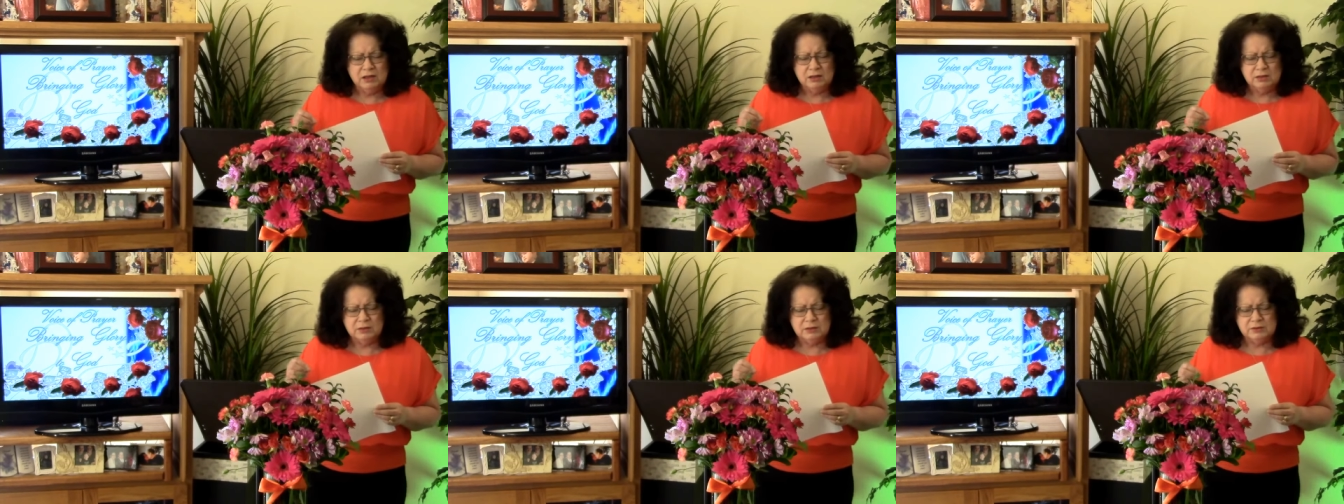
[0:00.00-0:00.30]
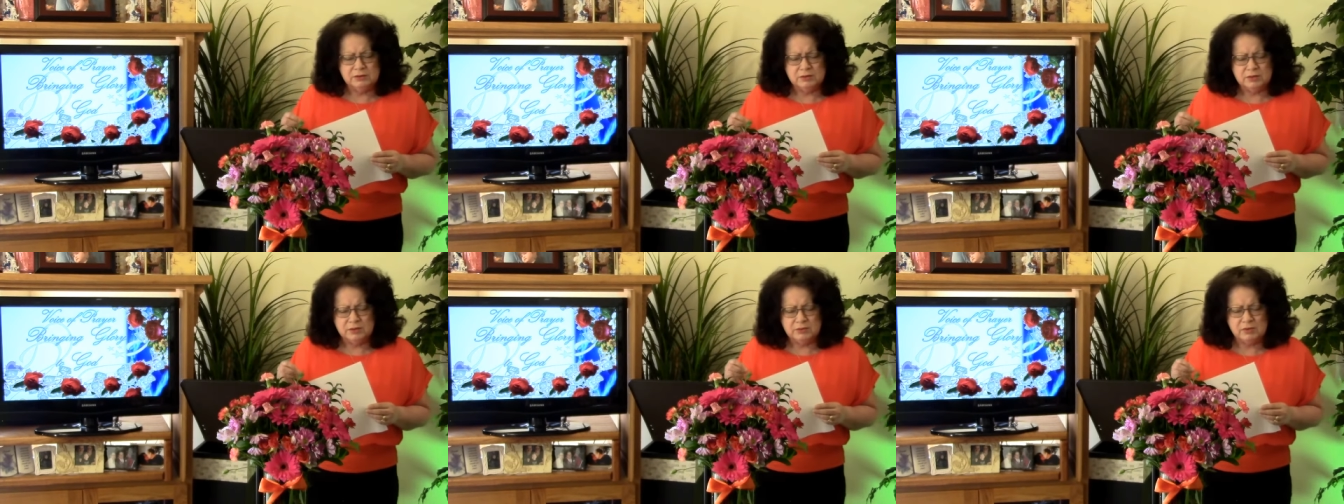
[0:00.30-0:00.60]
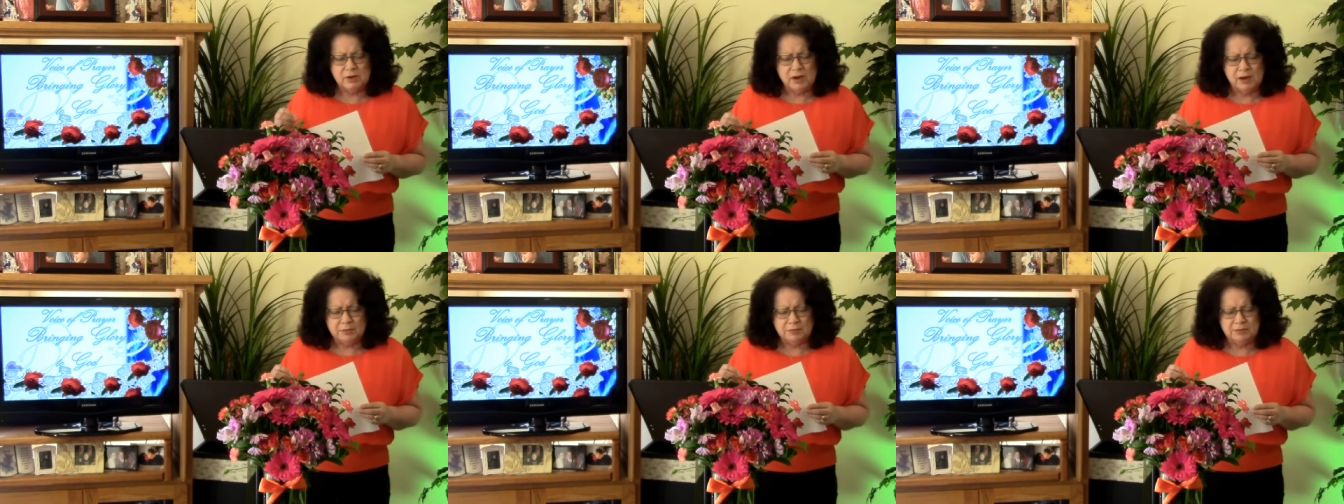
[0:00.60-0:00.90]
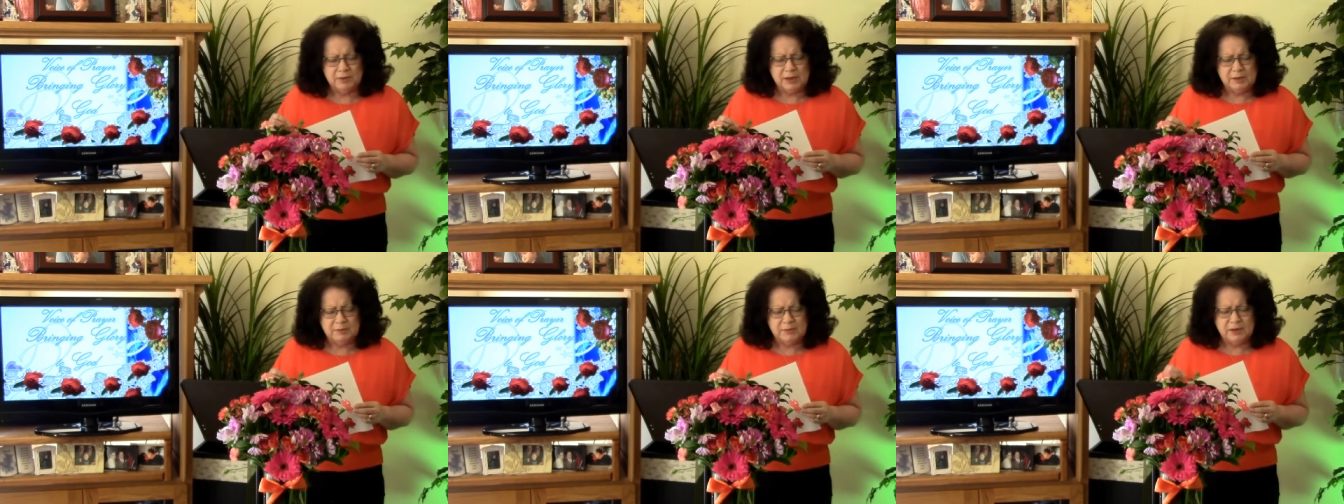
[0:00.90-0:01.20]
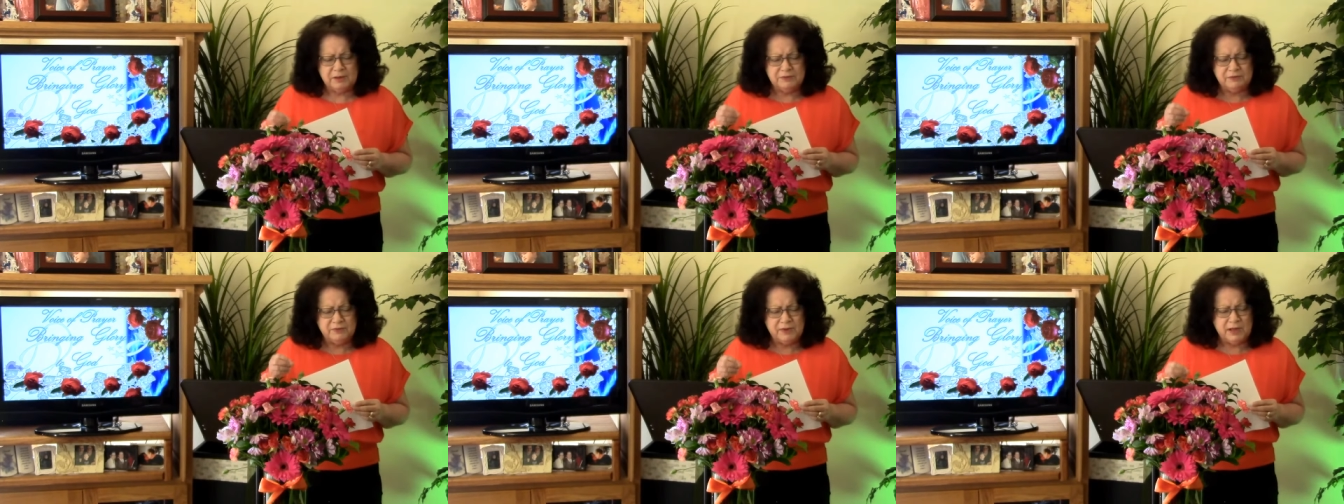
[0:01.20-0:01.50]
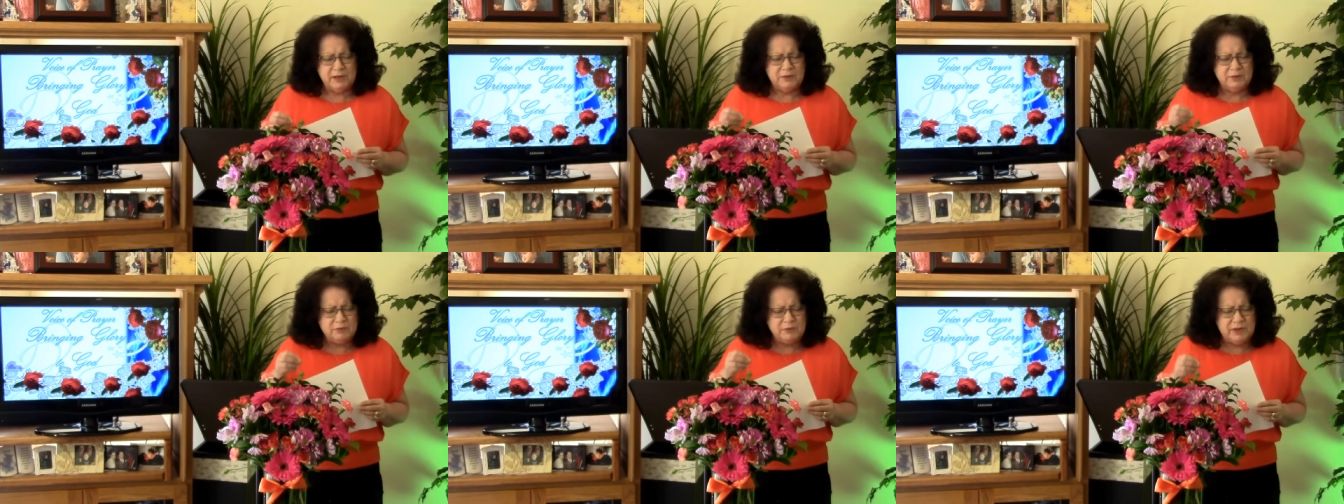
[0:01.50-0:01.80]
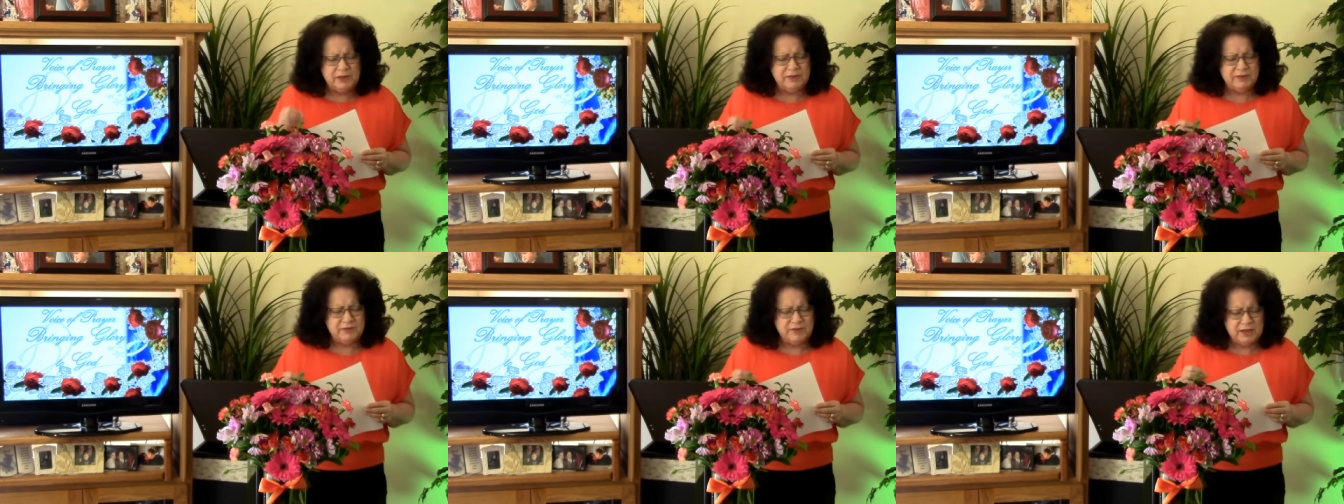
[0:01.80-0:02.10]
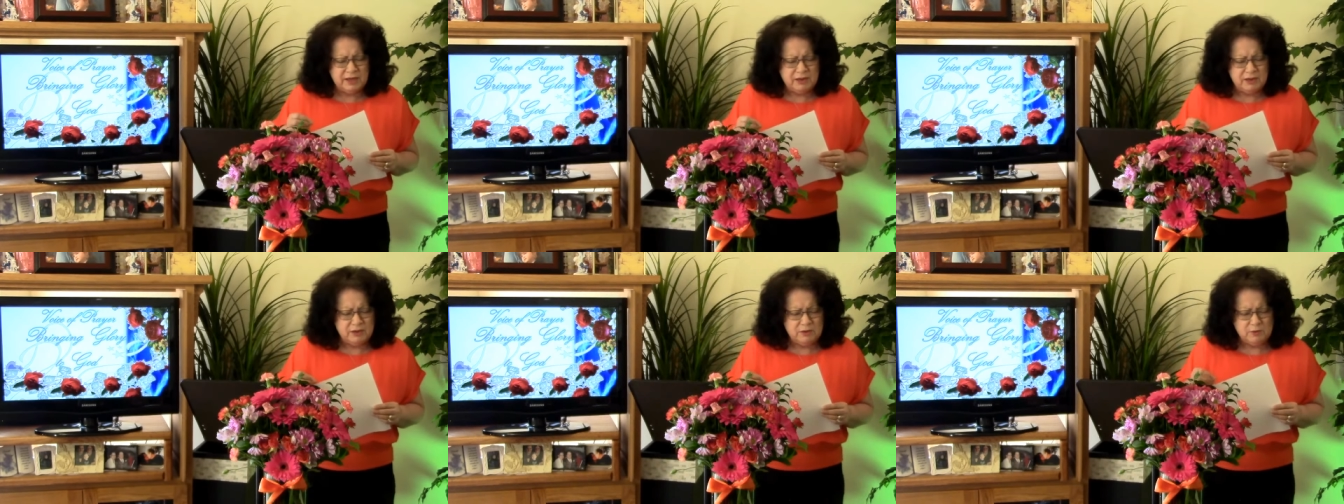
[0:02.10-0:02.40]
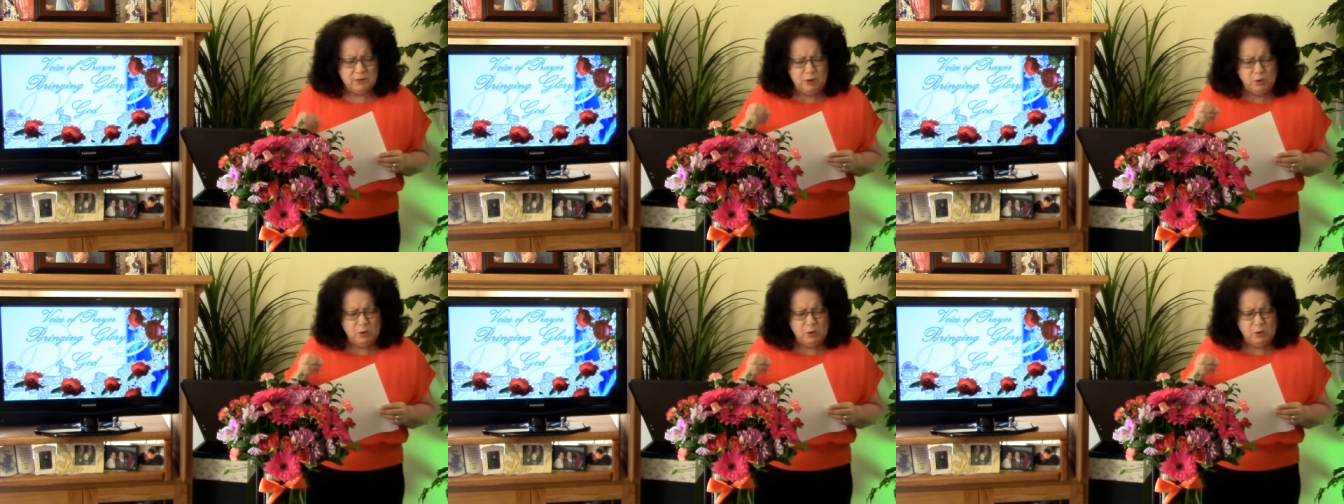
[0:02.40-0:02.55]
those who operate by faith, we thank you.